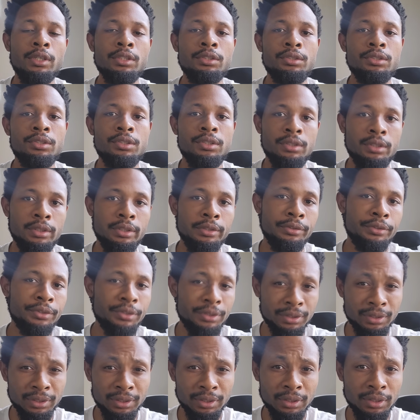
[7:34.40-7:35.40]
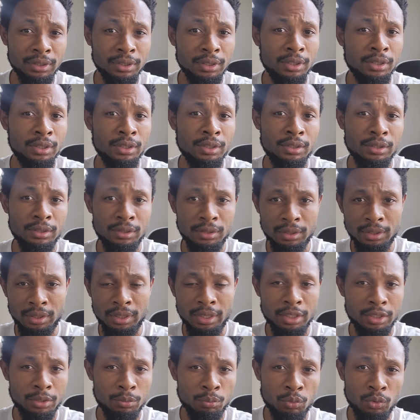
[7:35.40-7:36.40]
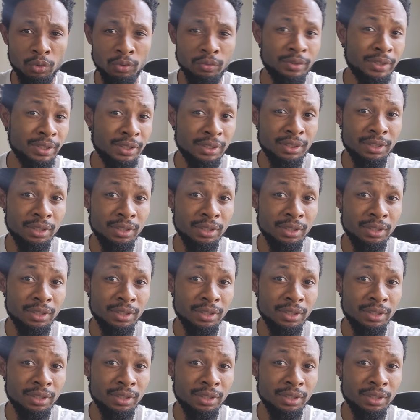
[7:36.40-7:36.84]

precautions seriously. The next moves